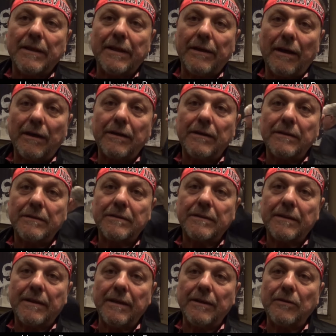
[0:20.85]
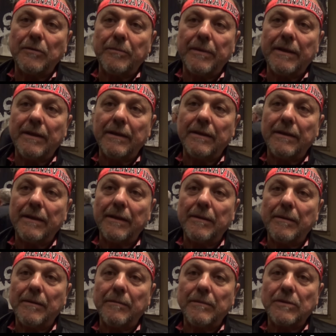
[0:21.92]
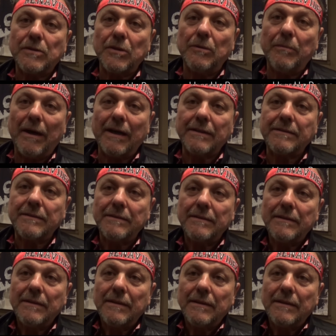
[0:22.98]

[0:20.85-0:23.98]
the youngest kid to be in uh, ShoBox,